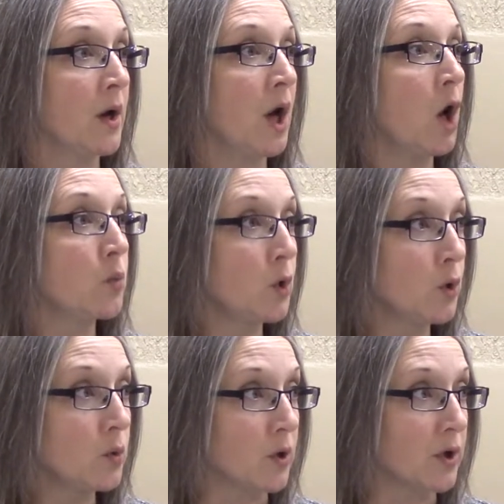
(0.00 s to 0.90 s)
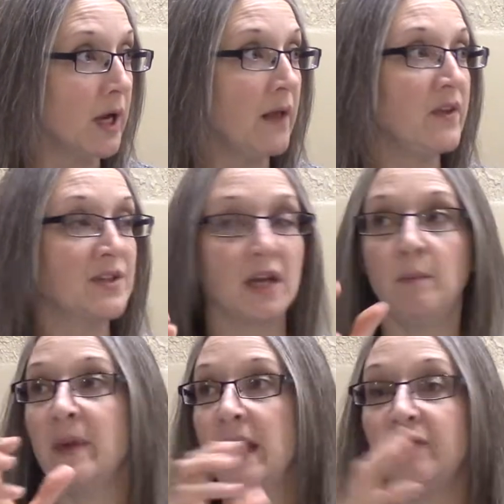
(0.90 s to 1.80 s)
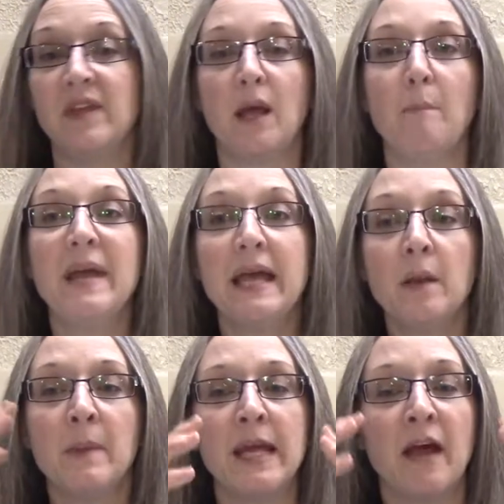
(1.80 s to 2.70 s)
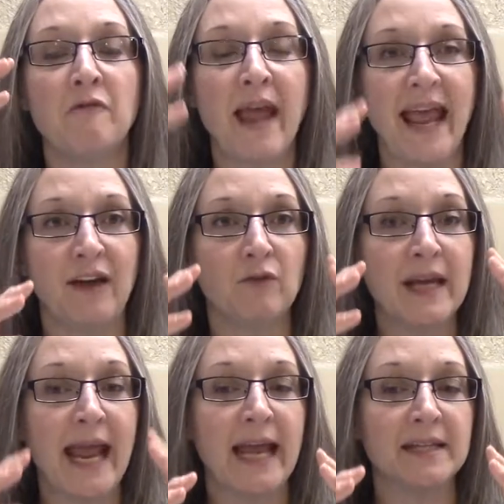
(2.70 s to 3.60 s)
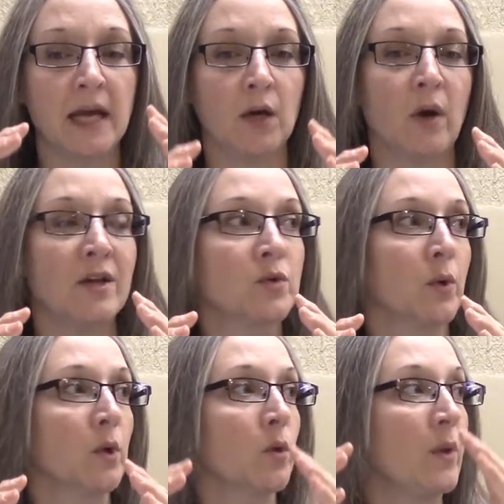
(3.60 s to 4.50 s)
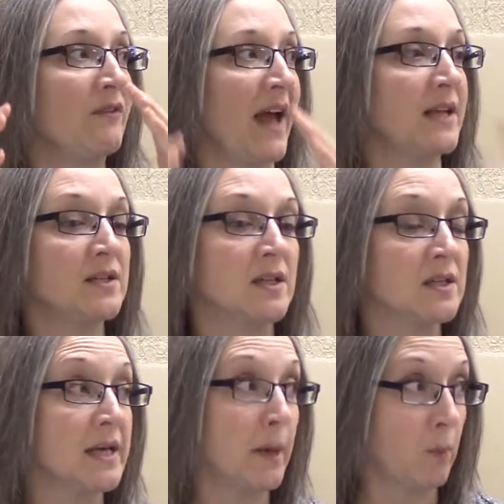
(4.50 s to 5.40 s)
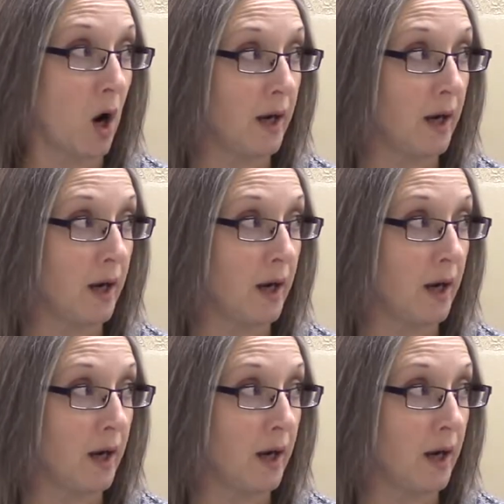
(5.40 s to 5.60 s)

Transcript: a ruler that's going to be the epitome of every Antichrist ruler we've had since Nimrod.